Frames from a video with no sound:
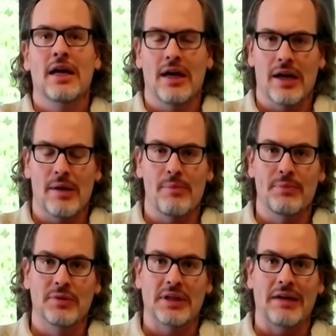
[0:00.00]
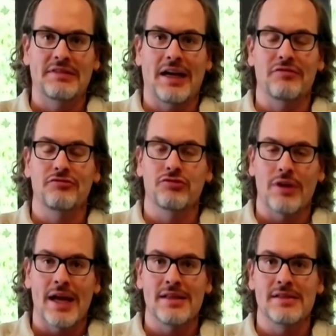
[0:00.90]
Look, I've got
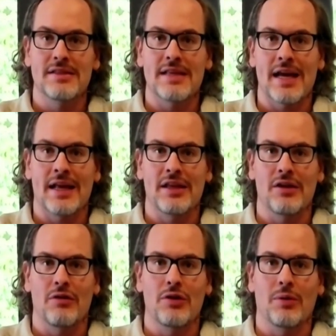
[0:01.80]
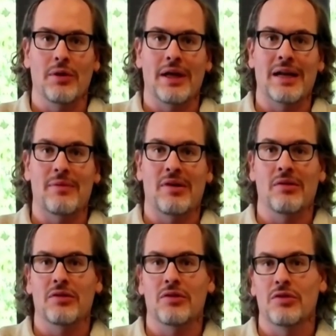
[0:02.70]
friends that, you know a lot
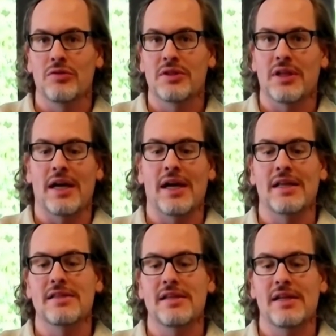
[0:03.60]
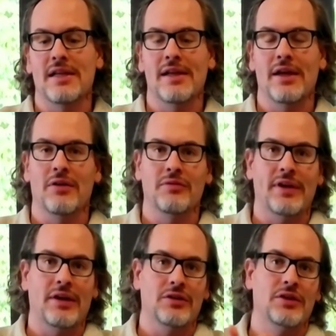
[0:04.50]
about cruise lines and air,
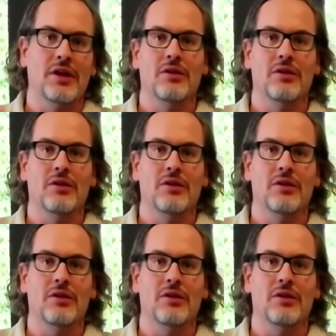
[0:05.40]
you know,